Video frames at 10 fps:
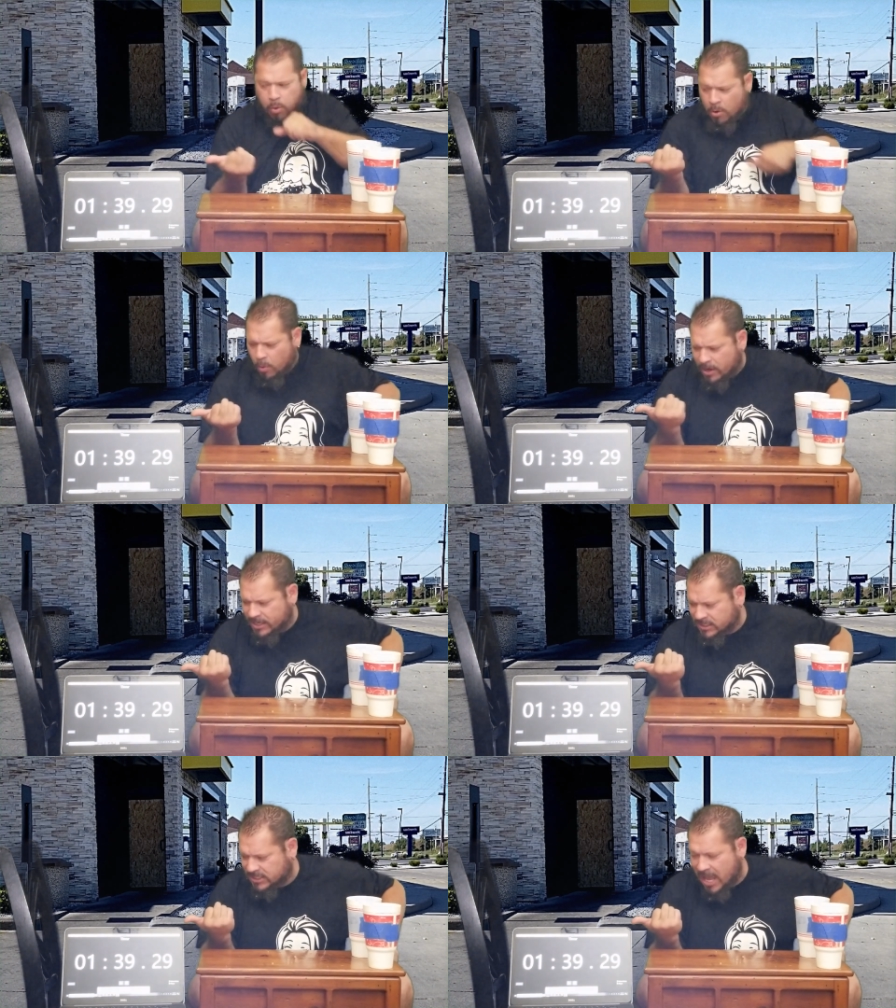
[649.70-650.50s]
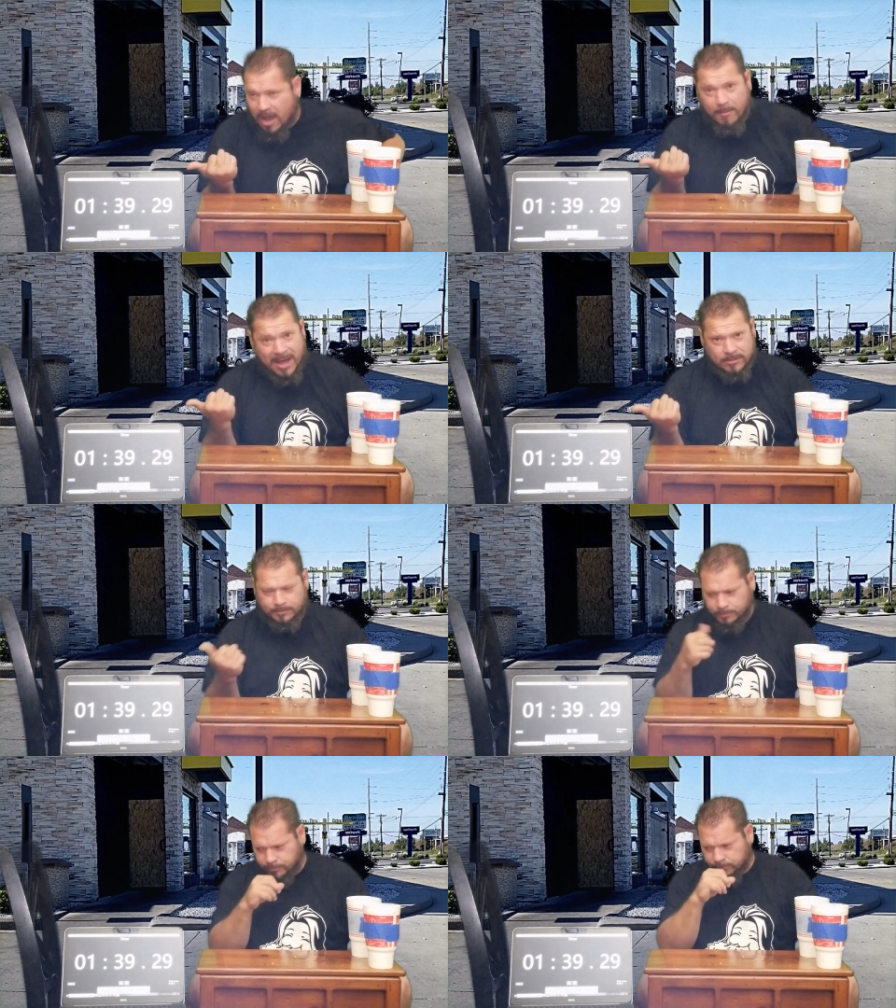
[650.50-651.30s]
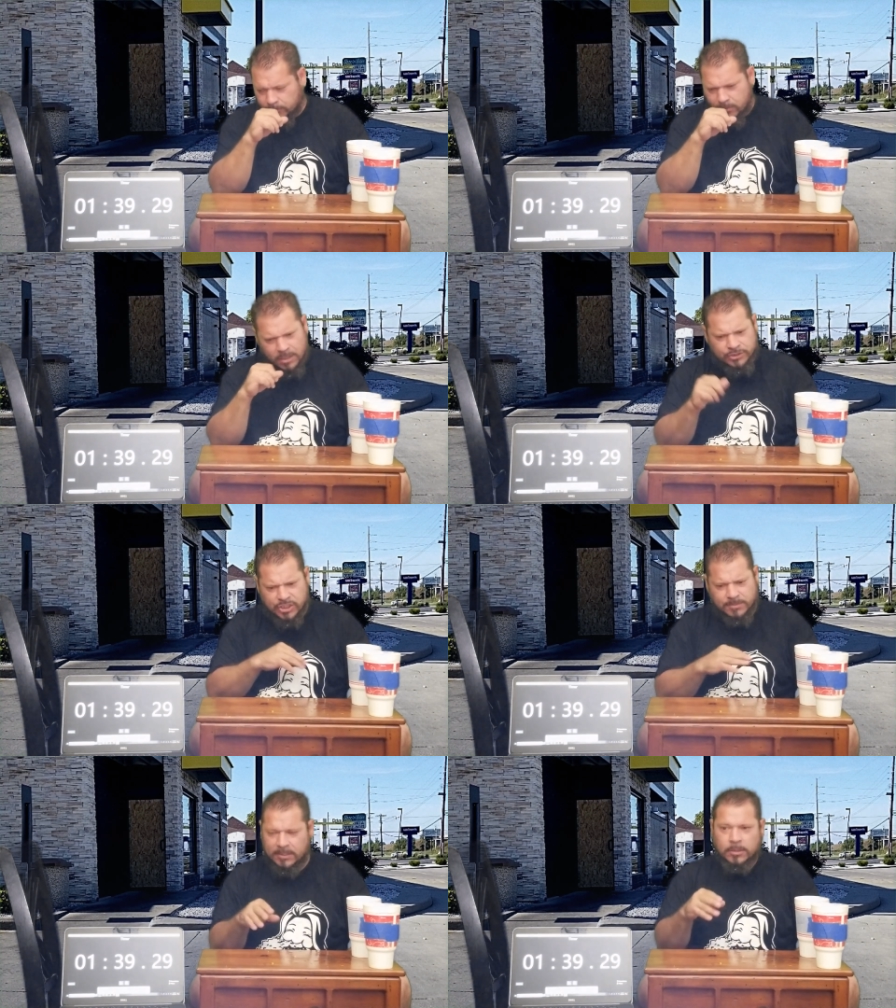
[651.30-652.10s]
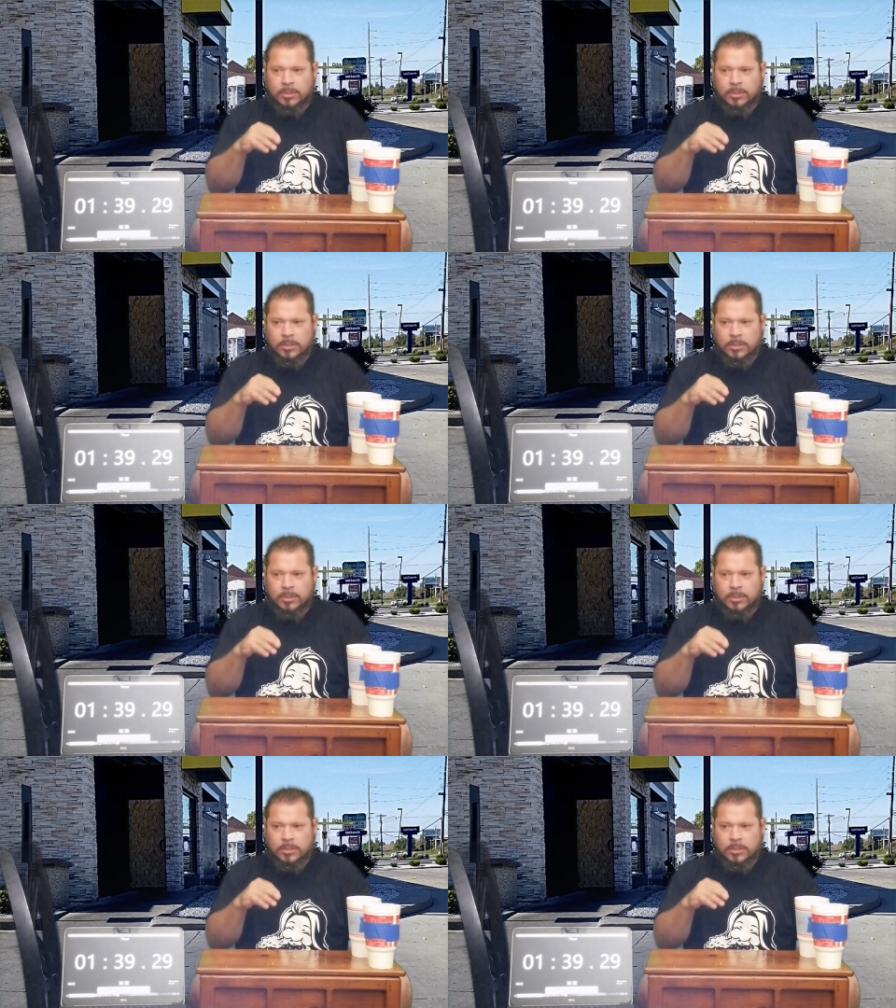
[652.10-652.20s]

what it is now. My, excuse me.